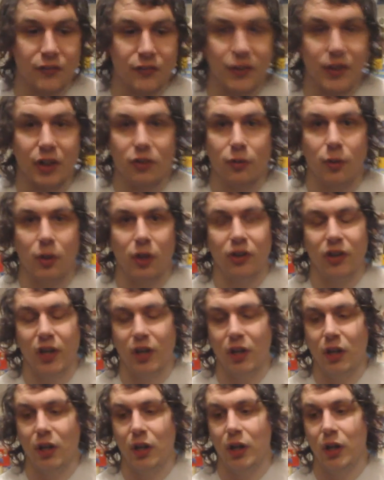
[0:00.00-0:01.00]
guys. Thanks for
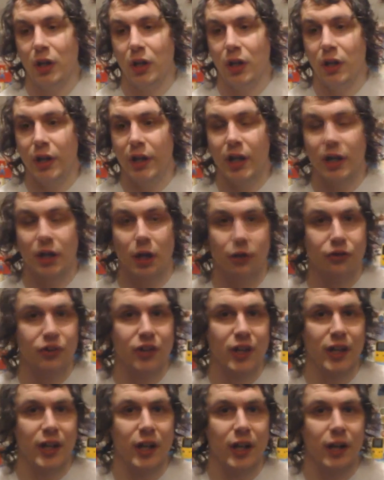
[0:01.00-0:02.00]
watching, and I'll
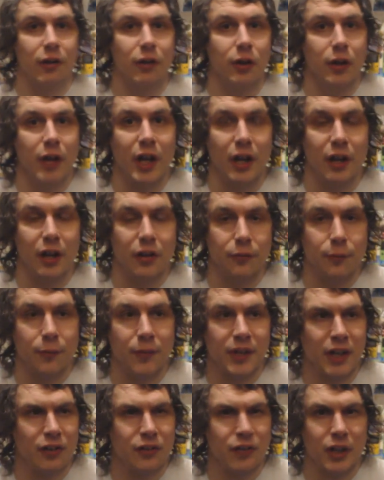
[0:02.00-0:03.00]
see you later.
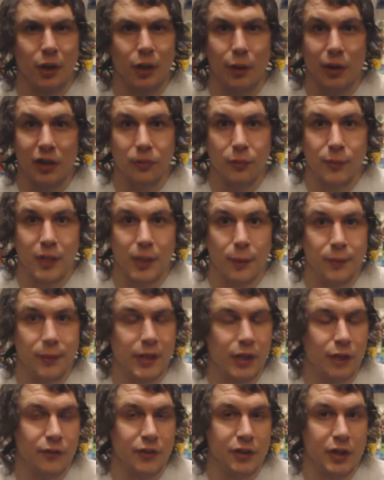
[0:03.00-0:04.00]
And my next video will actually be a
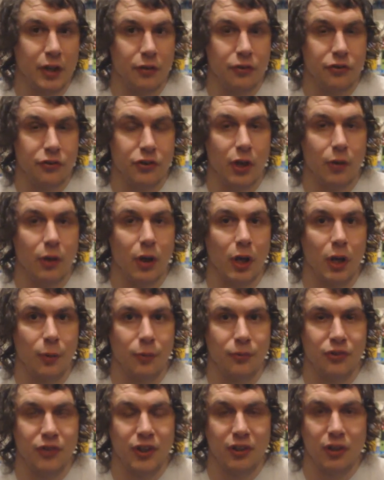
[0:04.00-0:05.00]
pickup video, so
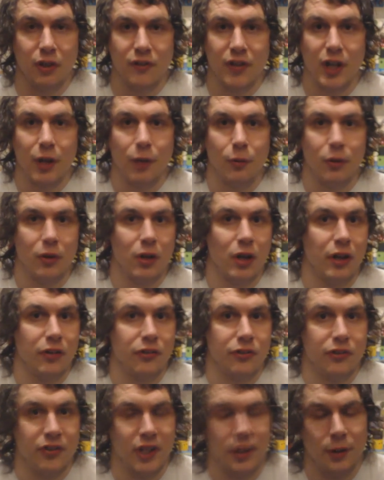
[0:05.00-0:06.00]
I uh, hope to see you over that one,
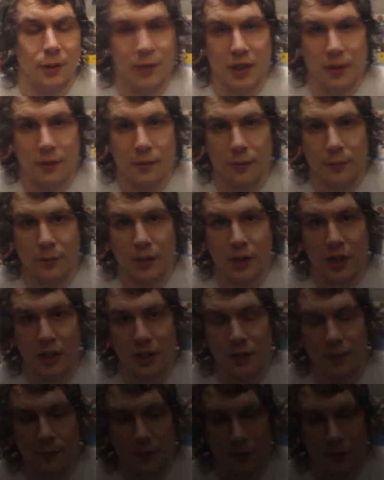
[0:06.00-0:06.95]
guys. See you in a bit. Bye.